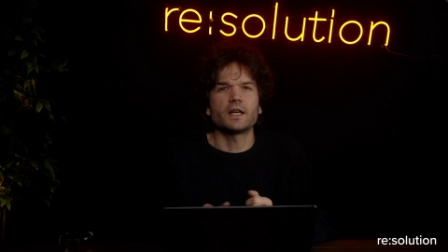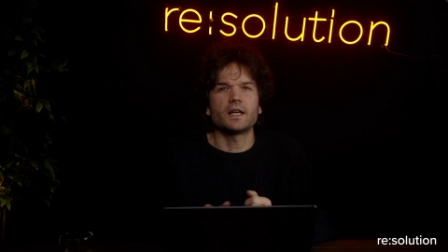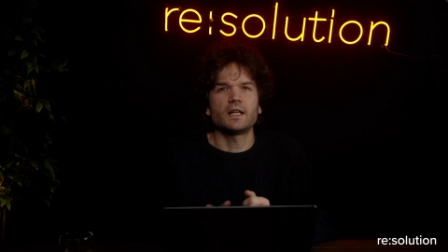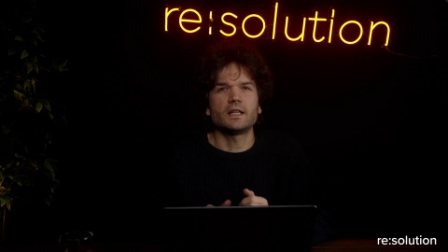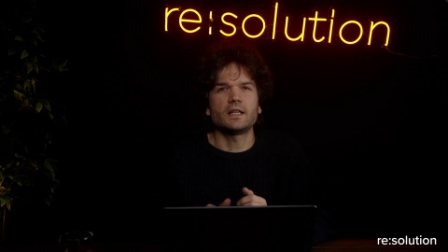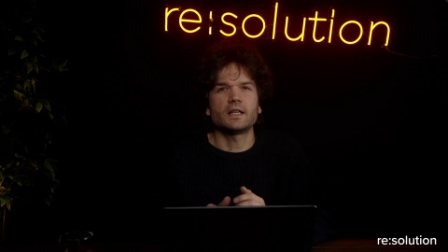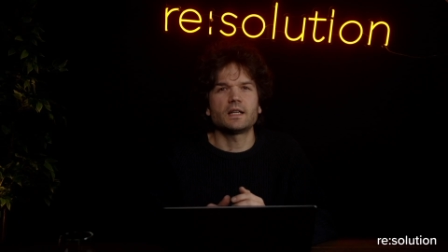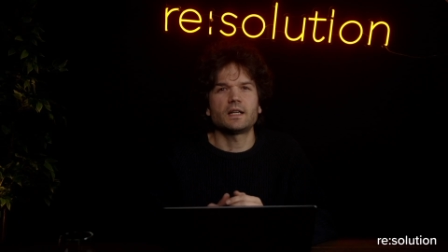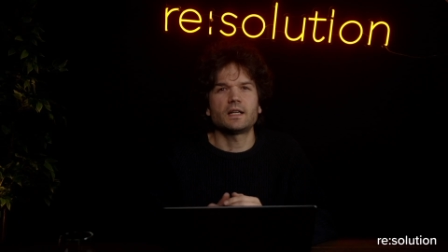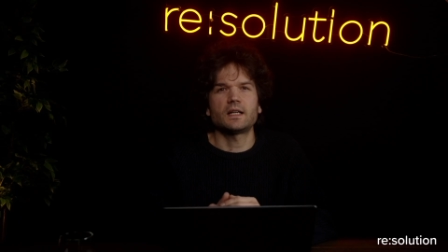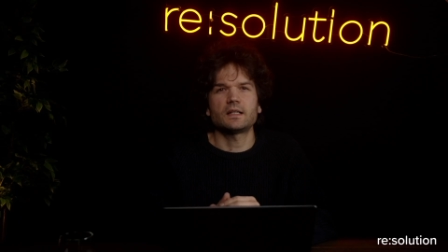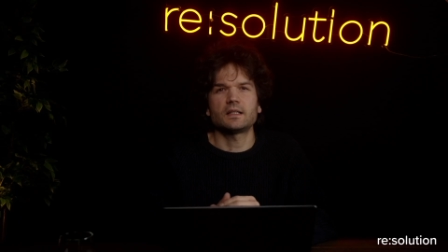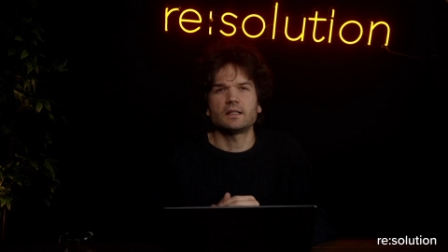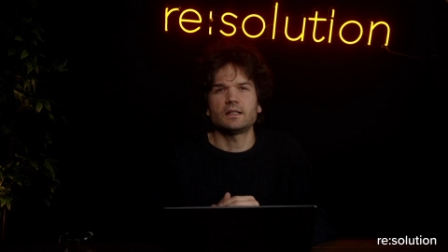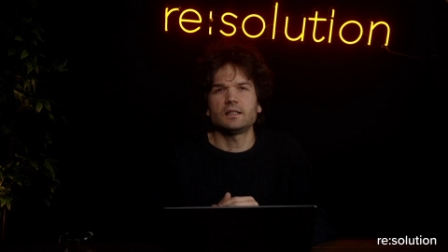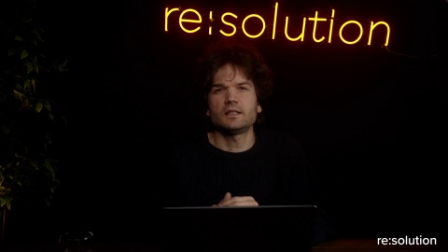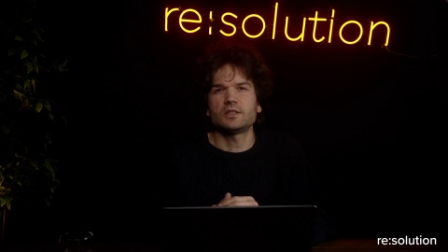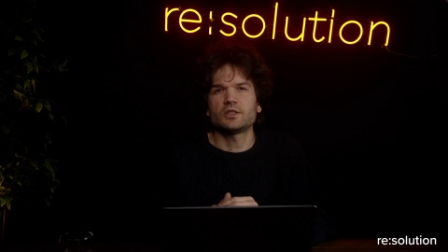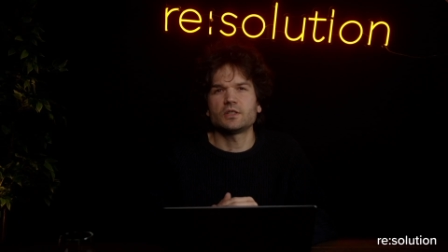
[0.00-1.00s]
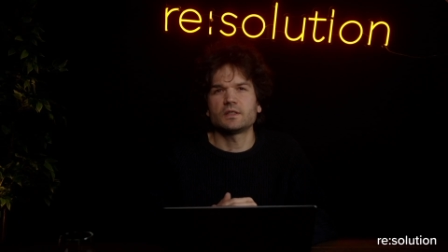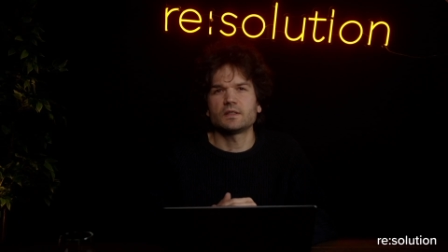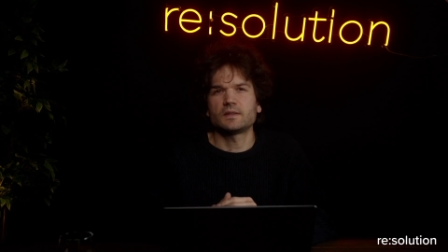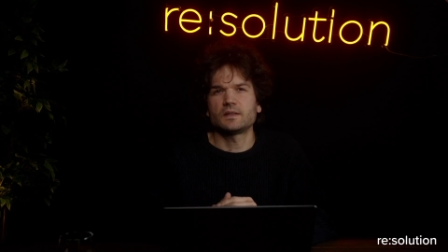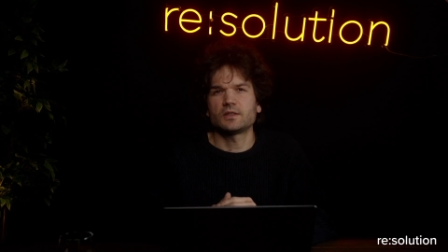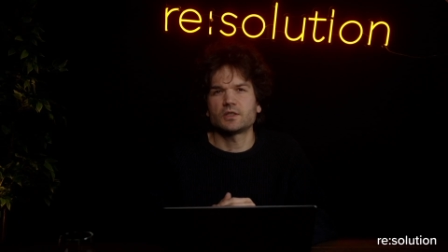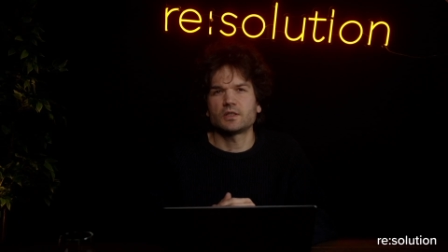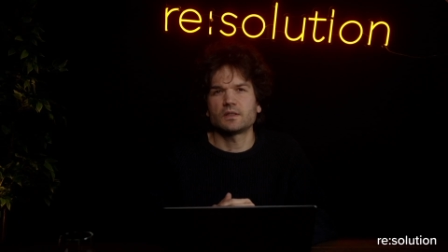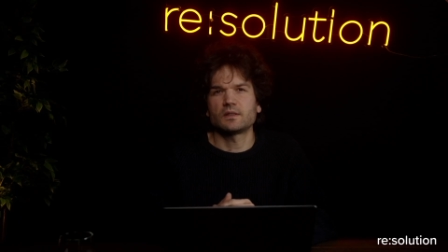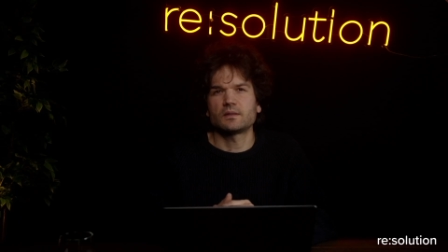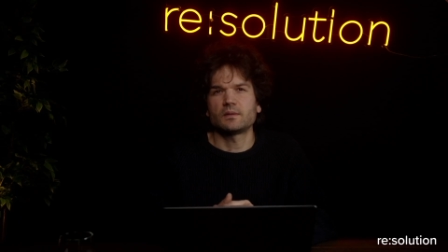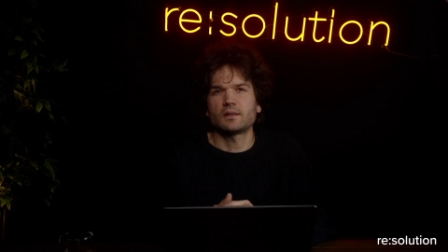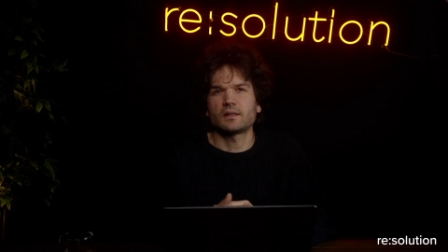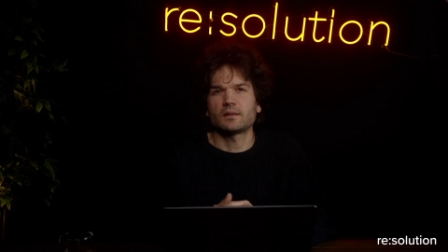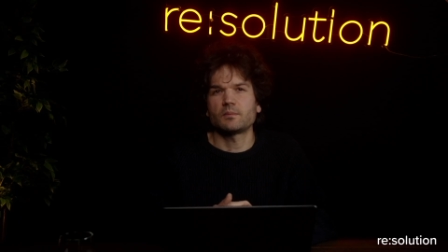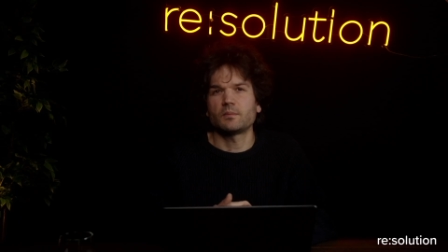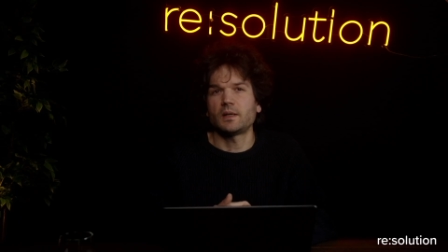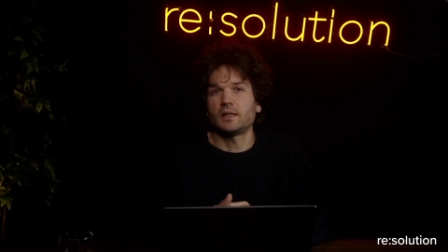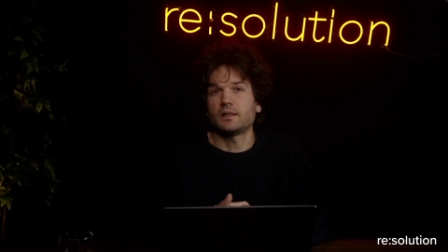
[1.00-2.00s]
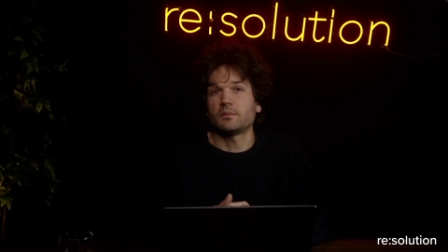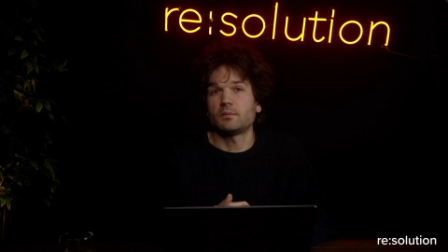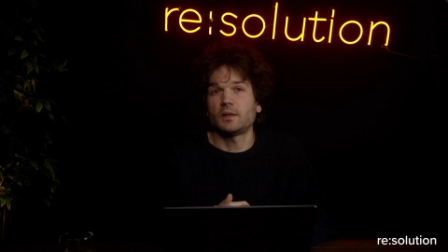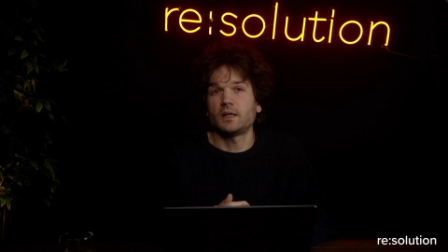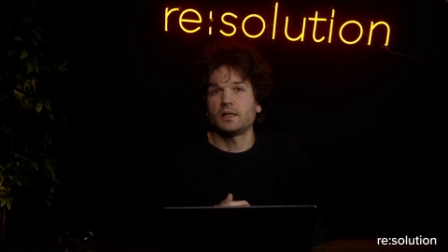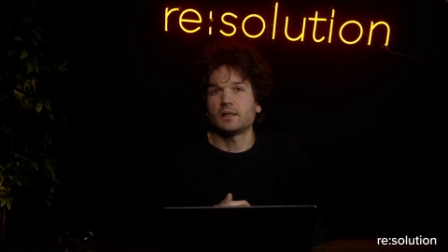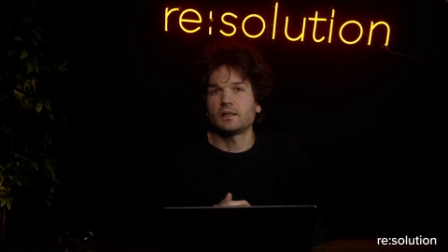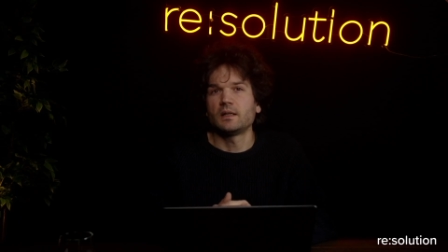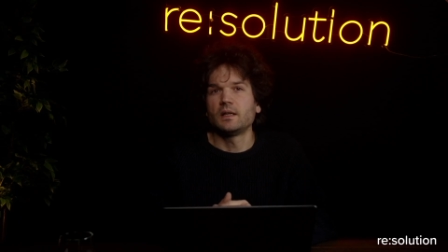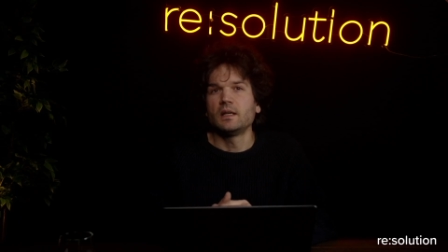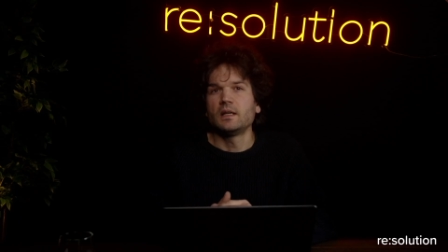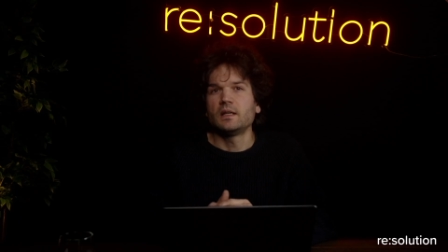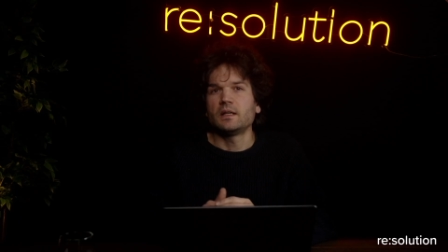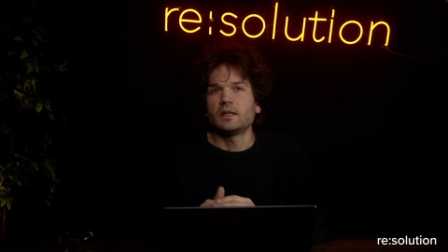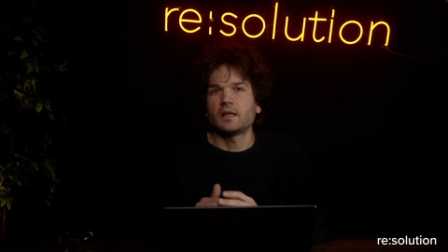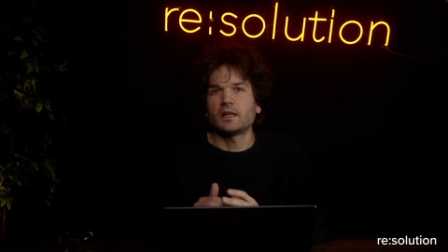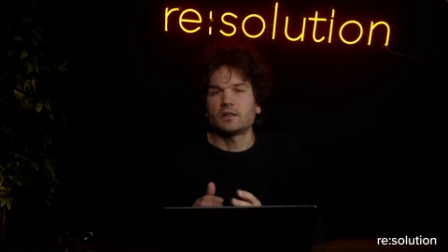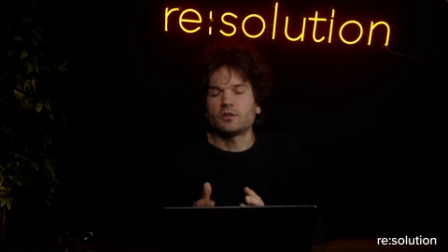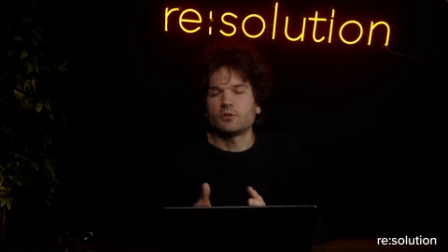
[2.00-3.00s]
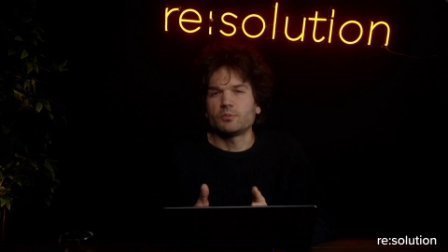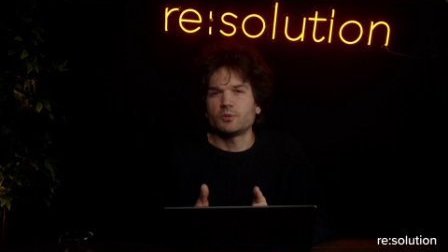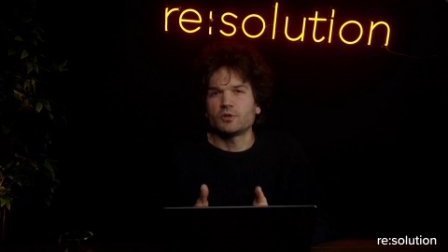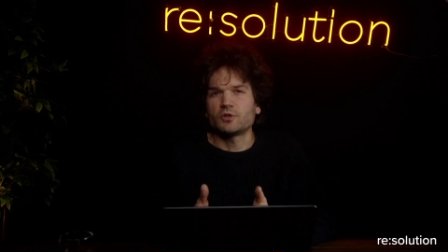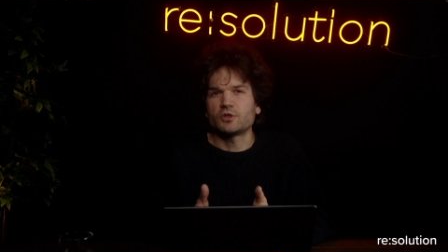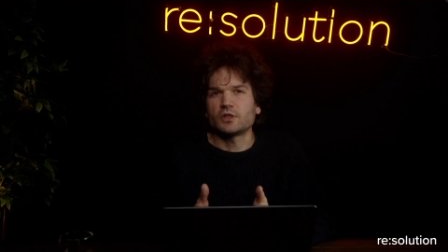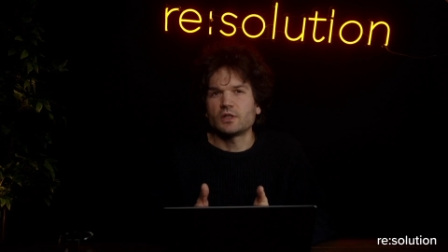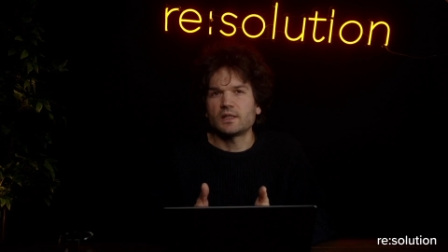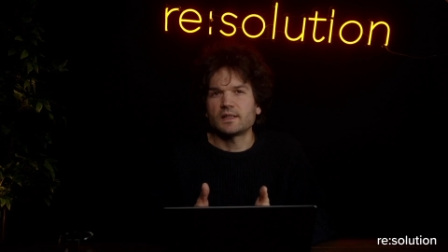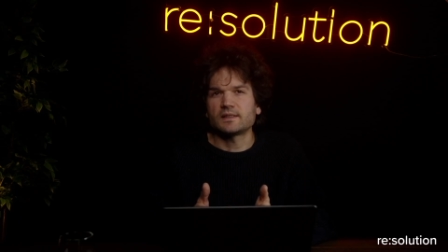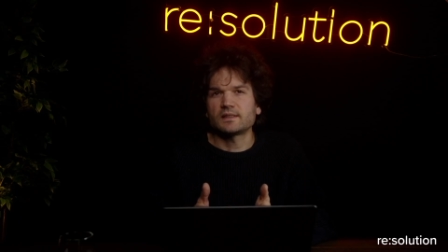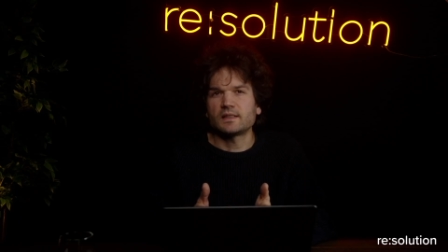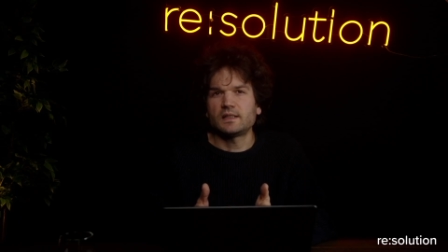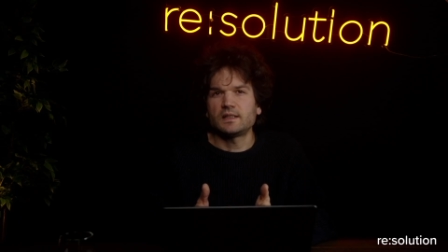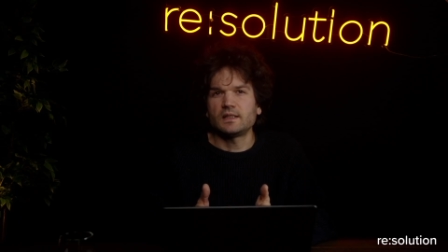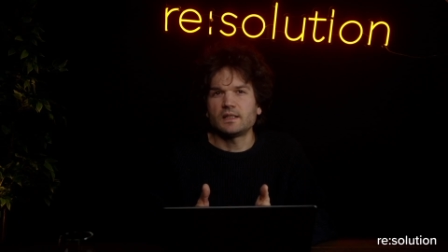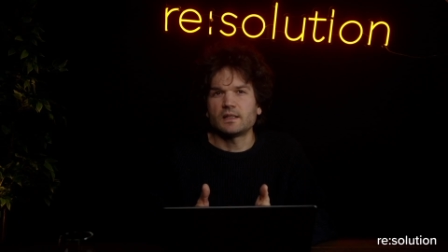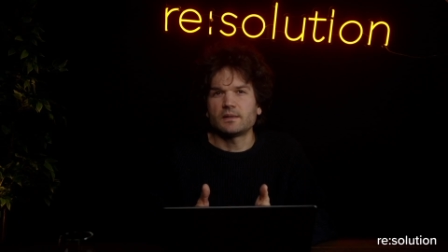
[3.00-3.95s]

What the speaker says: any hard deletion decisions that might make attribution less clear.